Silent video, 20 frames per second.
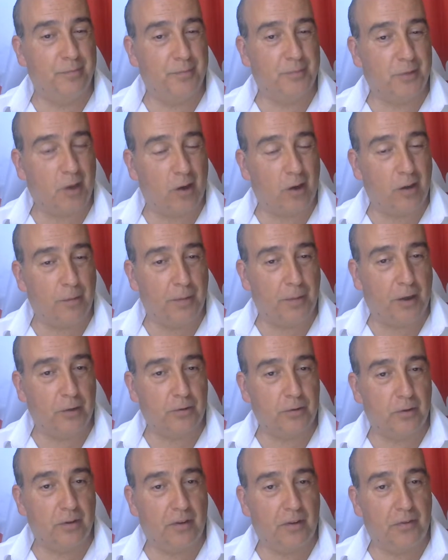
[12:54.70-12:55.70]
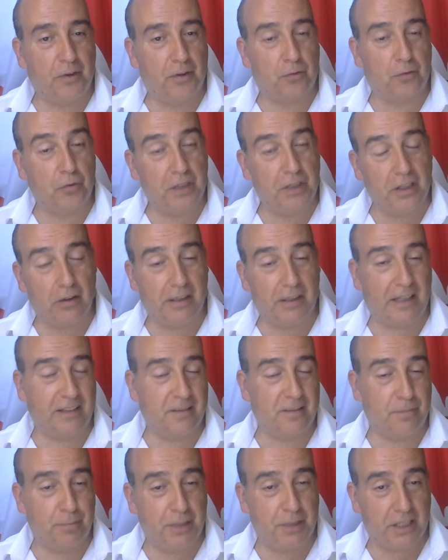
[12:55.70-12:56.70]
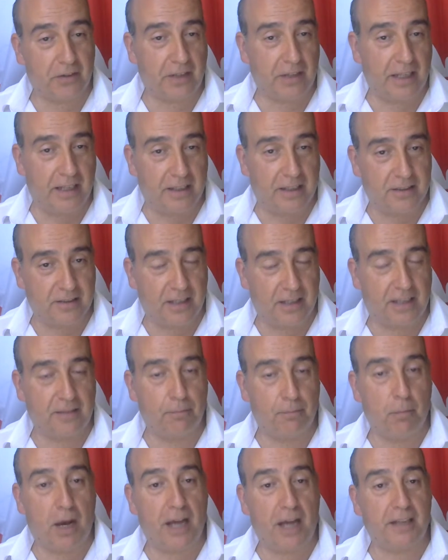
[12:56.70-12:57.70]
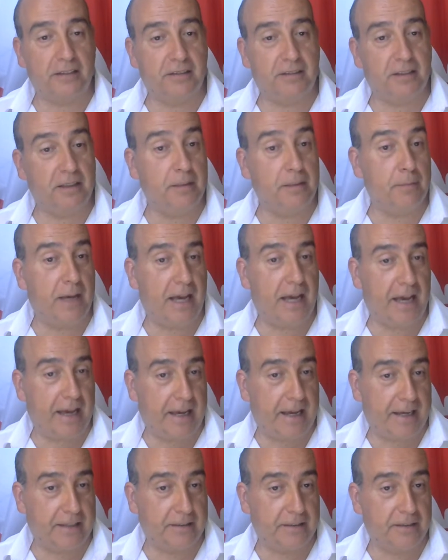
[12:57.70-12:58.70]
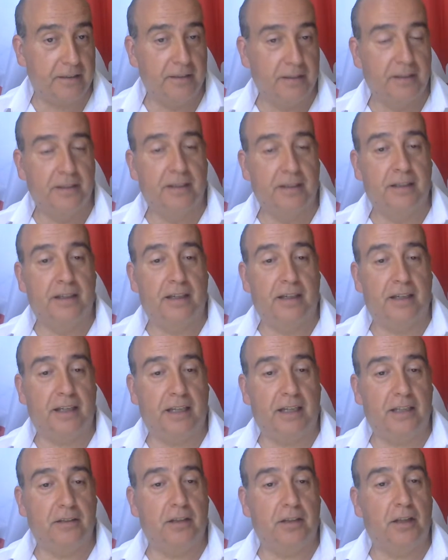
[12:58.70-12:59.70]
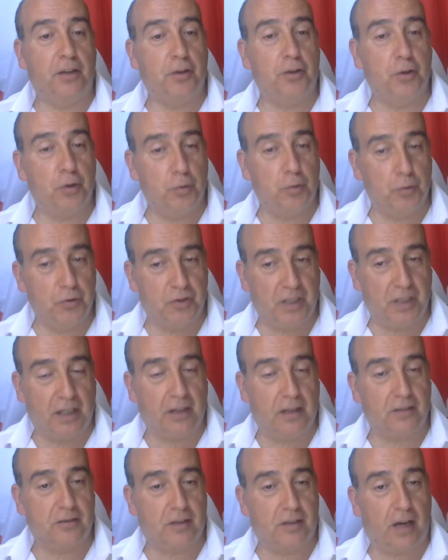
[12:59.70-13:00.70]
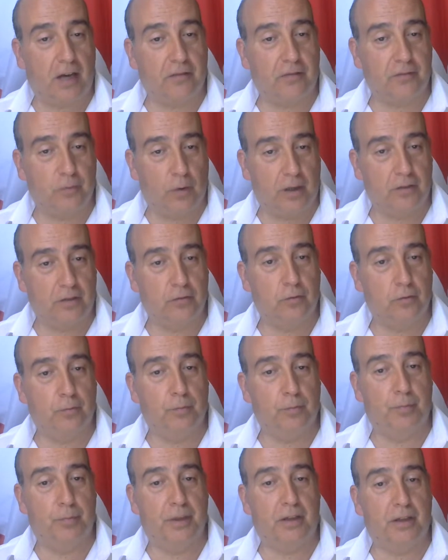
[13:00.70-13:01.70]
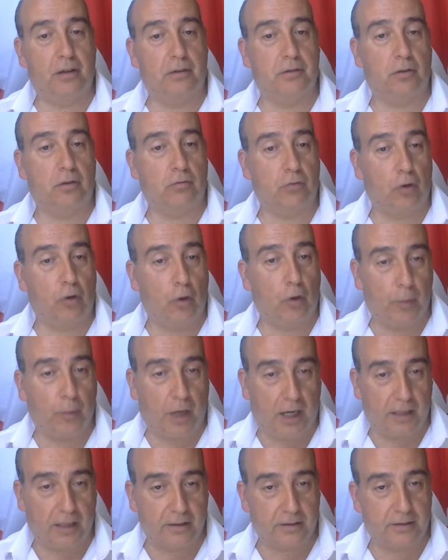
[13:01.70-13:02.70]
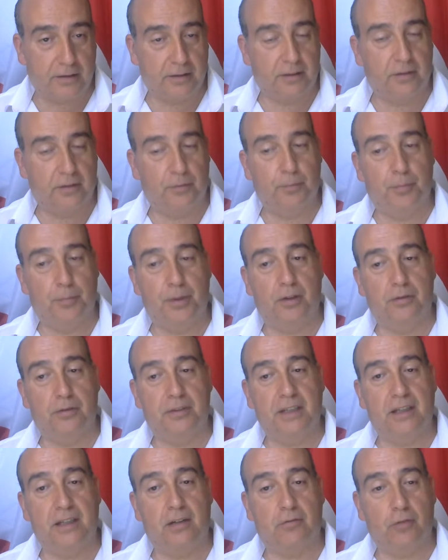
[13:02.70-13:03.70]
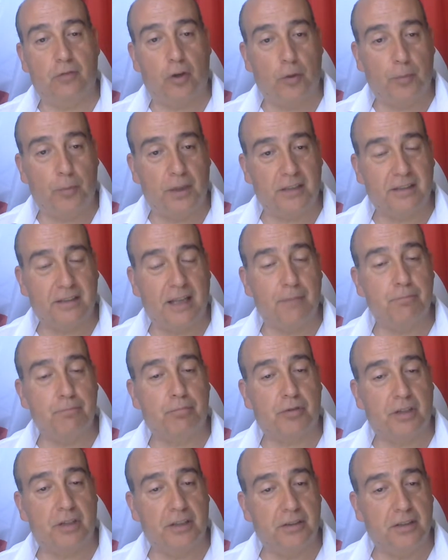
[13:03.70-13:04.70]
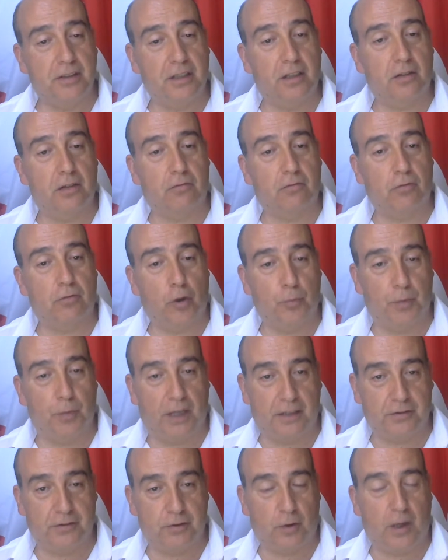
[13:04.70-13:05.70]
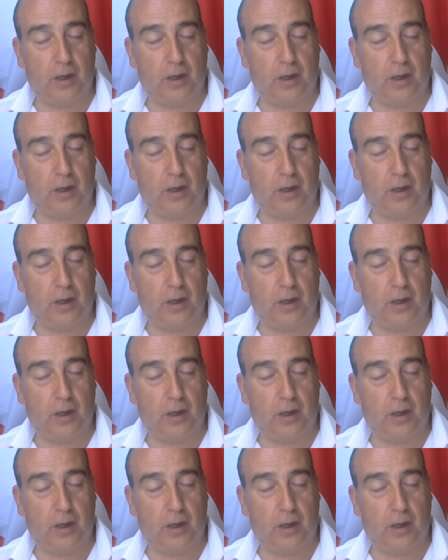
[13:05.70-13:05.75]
talk about the real experience that my team had in using a software to build a robot, building a robot and printing a robot. So